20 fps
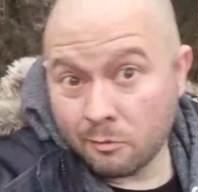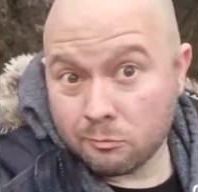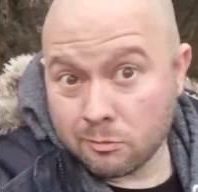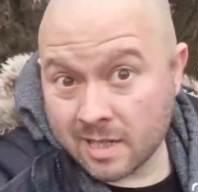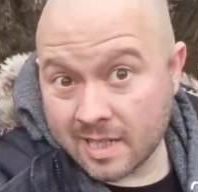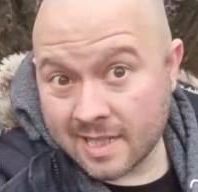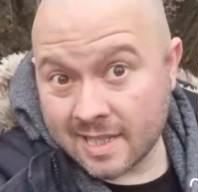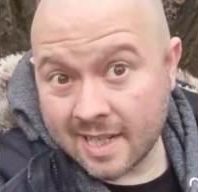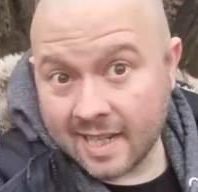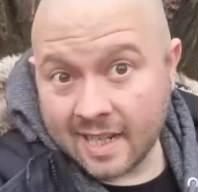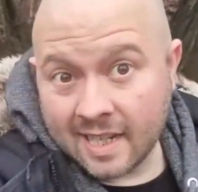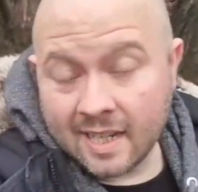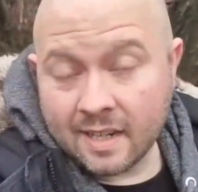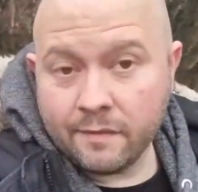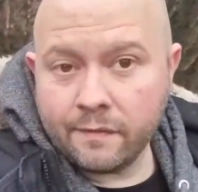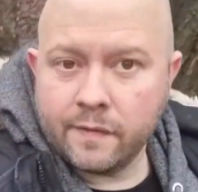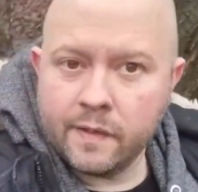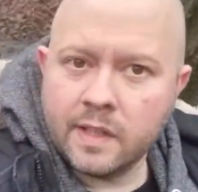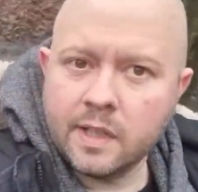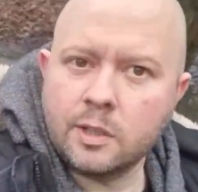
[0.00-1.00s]
risky
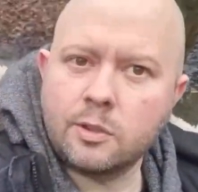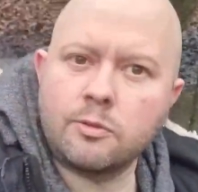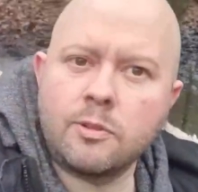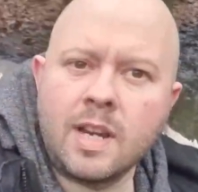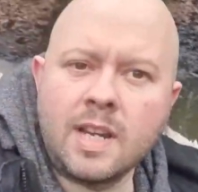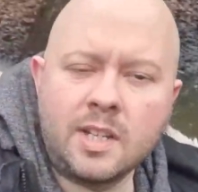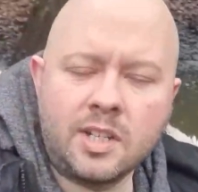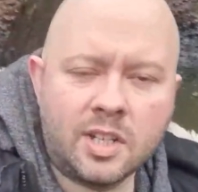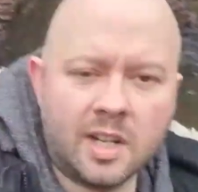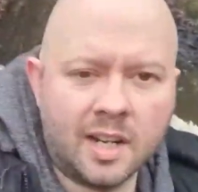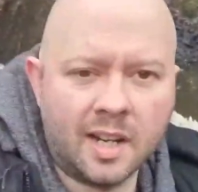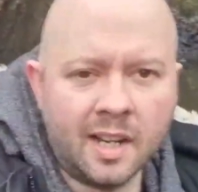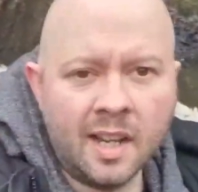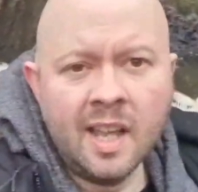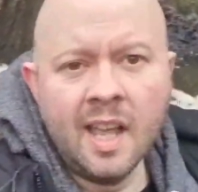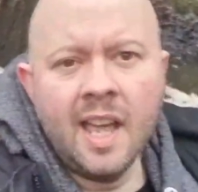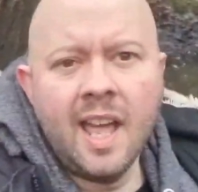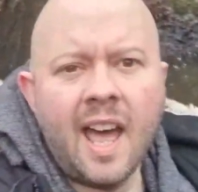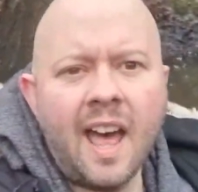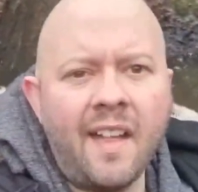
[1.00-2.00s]
for the tarantula?
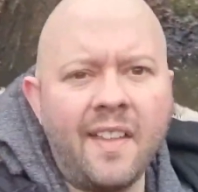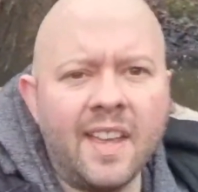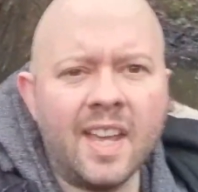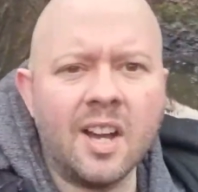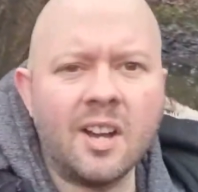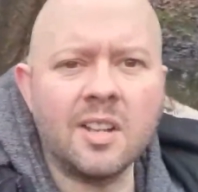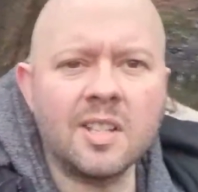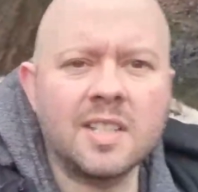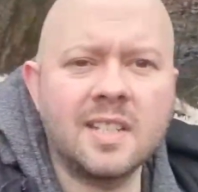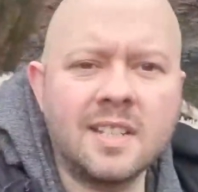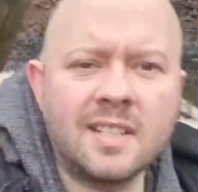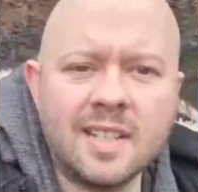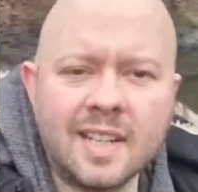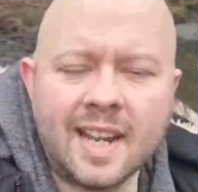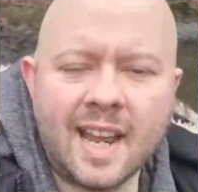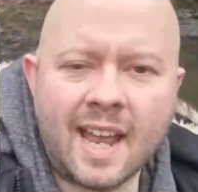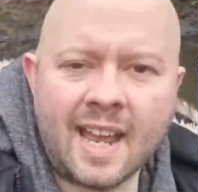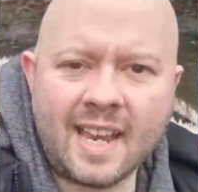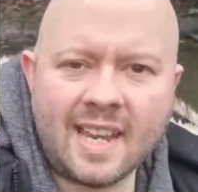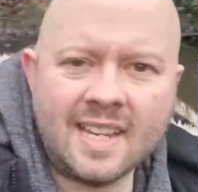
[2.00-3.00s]
And the answer to
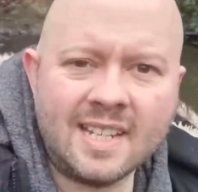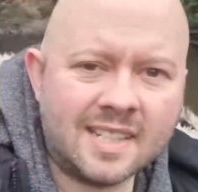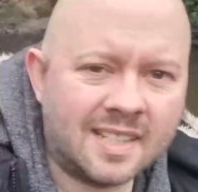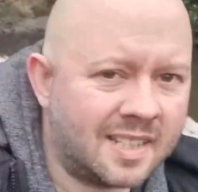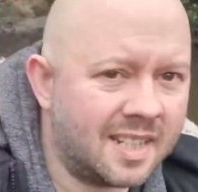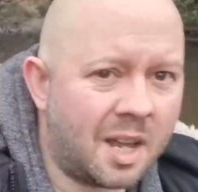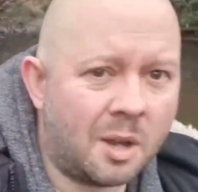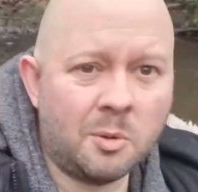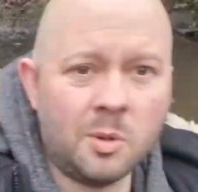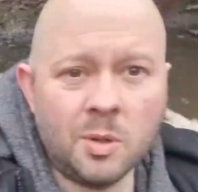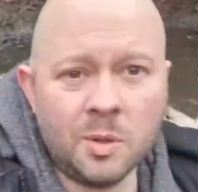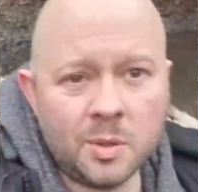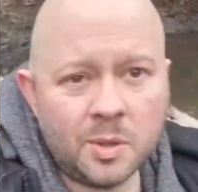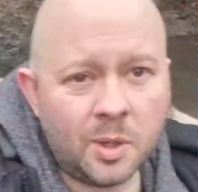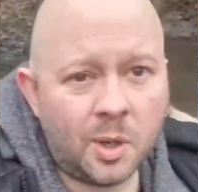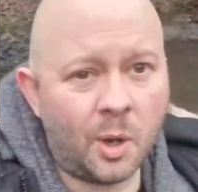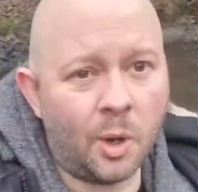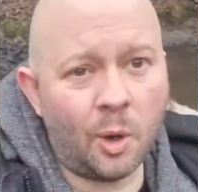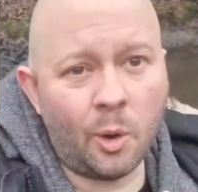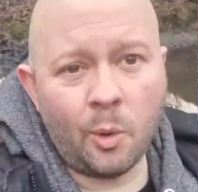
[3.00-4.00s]
that is no,
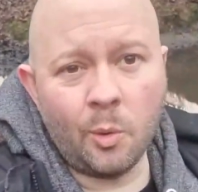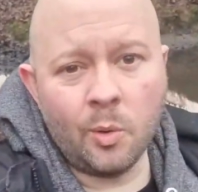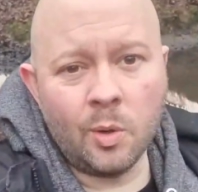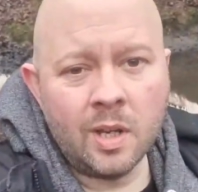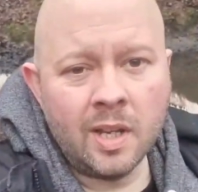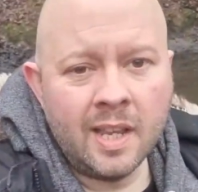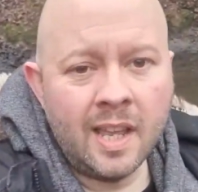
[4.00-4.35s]
not at all.